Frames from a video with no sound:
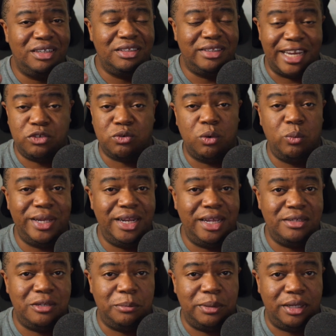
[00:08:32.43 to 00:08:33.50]
that's where we
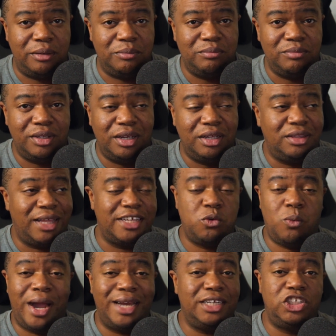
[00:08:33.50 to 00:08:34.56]
need to be. That's
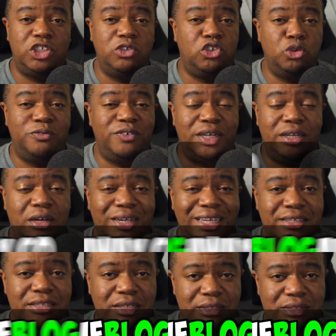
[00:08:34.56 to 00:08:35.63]
why this YouTube video
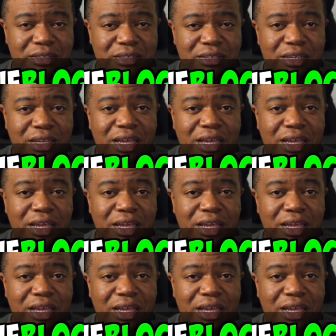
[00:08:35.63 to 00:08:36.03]
exists.